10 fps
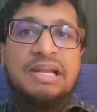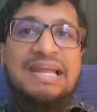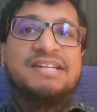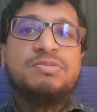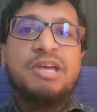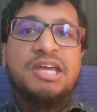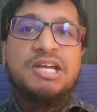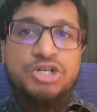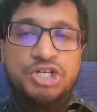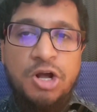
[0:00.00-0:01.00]
Let
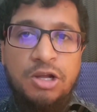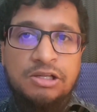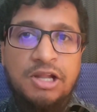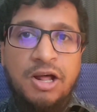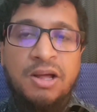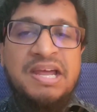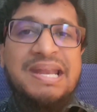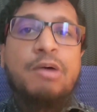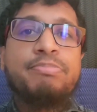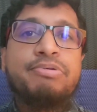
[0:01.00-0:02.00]
me, inshallah,
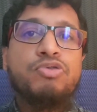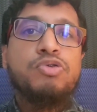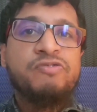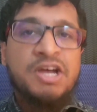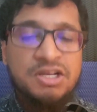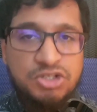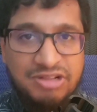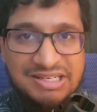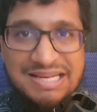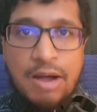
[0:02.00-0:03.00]
now prove
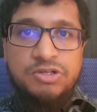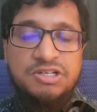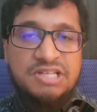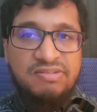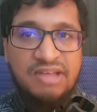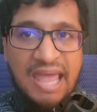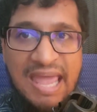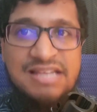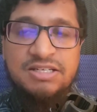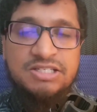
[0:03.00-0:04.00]
to the doubters and the
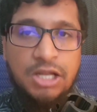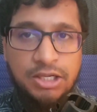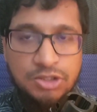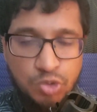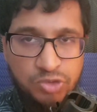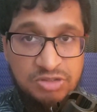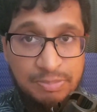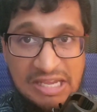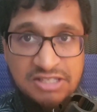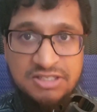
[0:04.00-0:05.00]
haters like
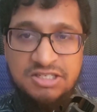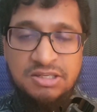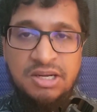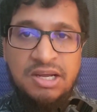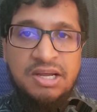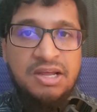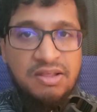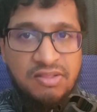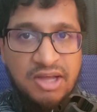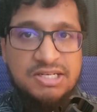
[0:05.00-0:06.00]
Jordan Peterson
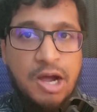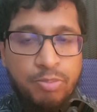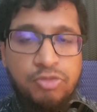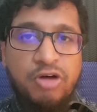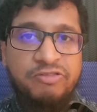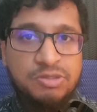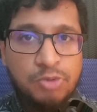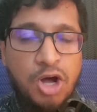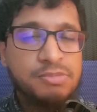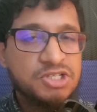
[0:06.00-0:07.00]
that our Prophet
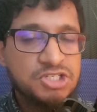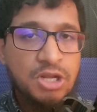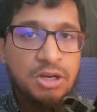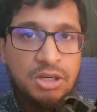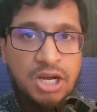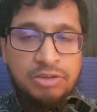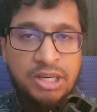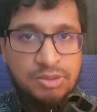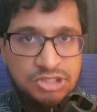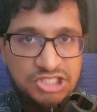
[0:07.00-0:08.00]
Muhammad
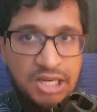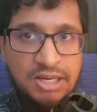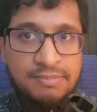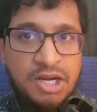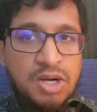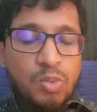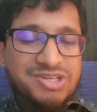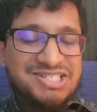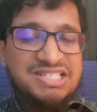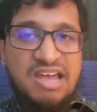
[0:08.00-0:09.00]
sallallahu alaihi wasallam
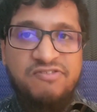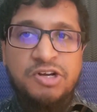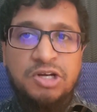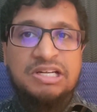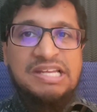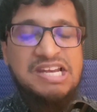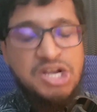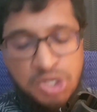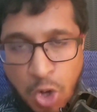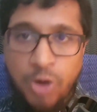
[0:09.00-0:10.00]
was definitely
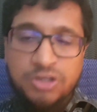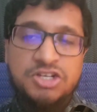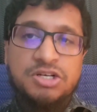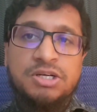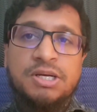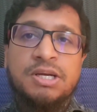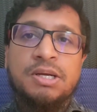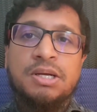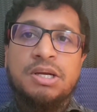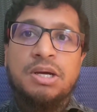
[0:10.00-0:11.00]
not
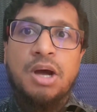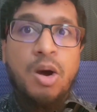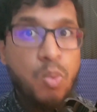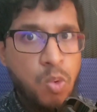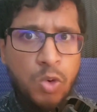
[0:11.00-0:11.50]
a